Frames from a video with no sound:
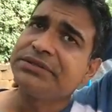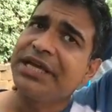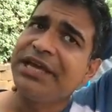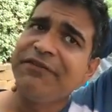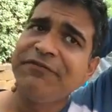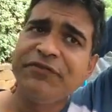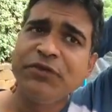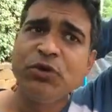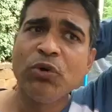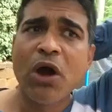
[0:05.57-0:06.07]

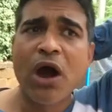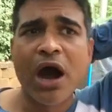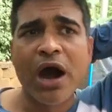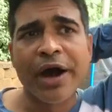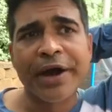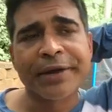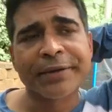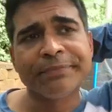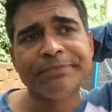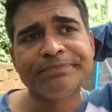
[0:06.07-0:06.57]
if you
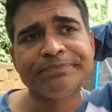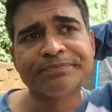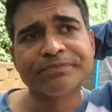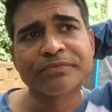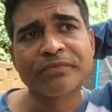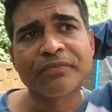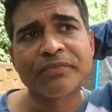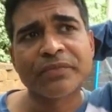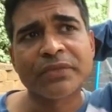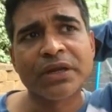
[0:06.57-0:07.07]
are
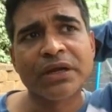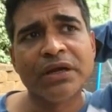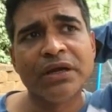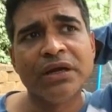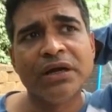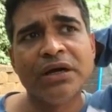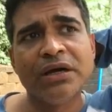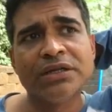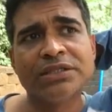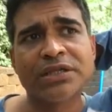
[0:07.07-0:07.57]

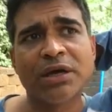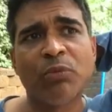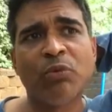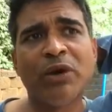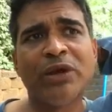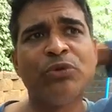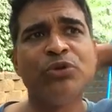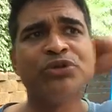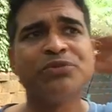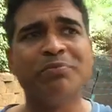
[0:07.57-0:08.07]

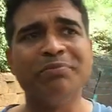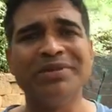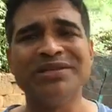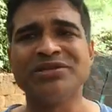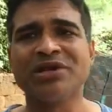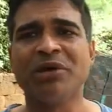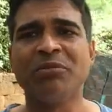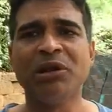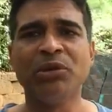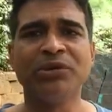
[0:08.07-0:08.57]
someone who's
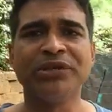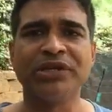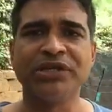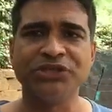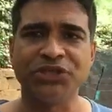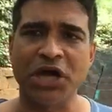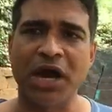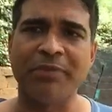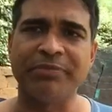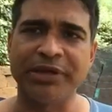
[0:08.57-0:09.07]
miserable with a
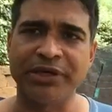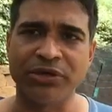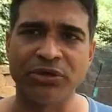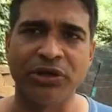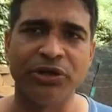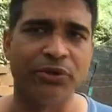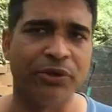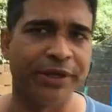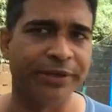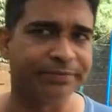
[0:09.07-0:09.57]
job that you're
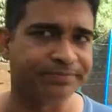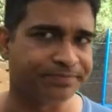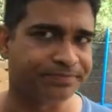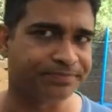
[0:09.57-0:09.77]
doing,